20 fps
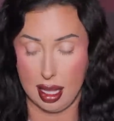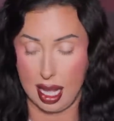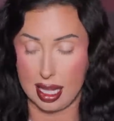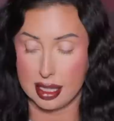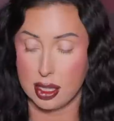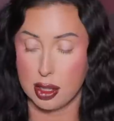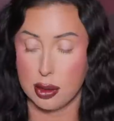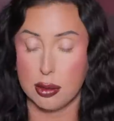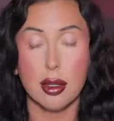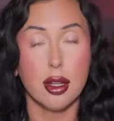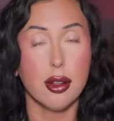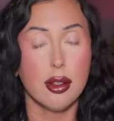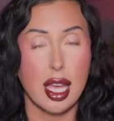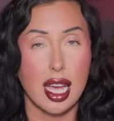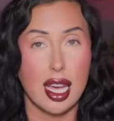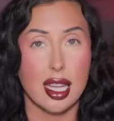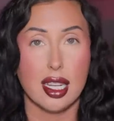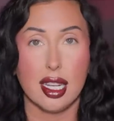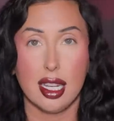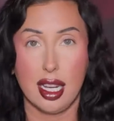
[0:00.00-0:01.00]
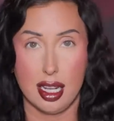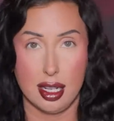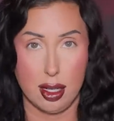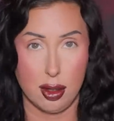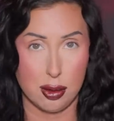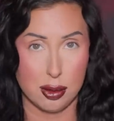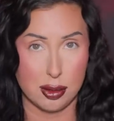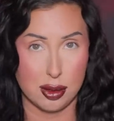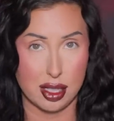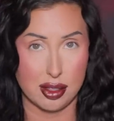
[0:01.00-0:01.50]
I do know that, and I
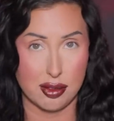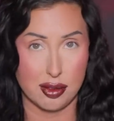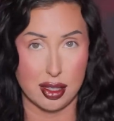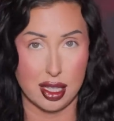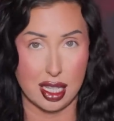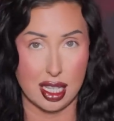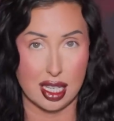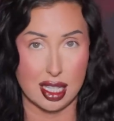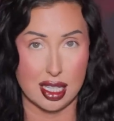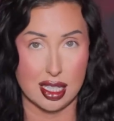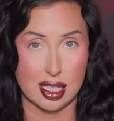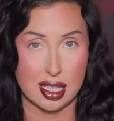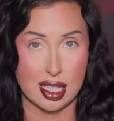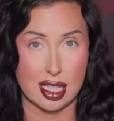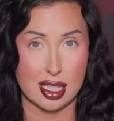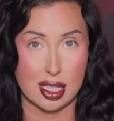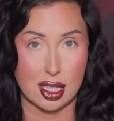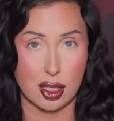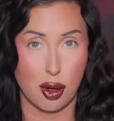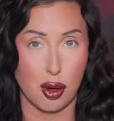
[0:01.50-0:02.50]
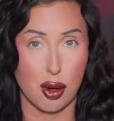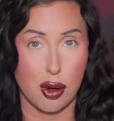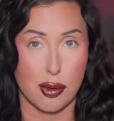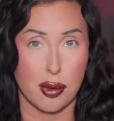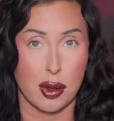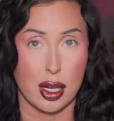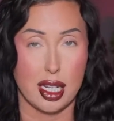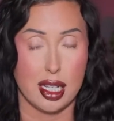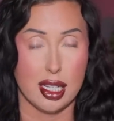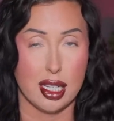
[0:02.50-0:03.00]
know who Tiffany is, his
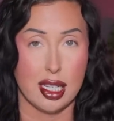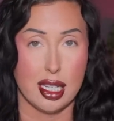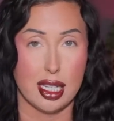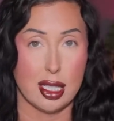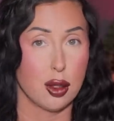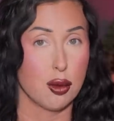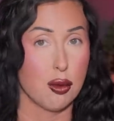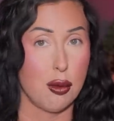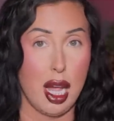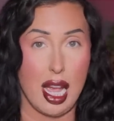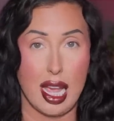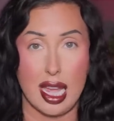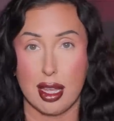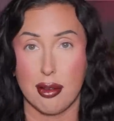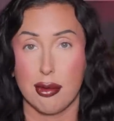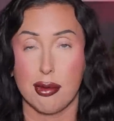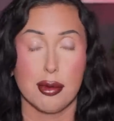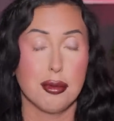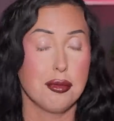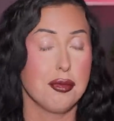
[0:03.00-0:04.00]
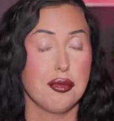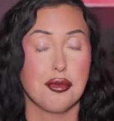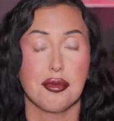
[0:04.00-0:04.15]
girlfriend, his wife.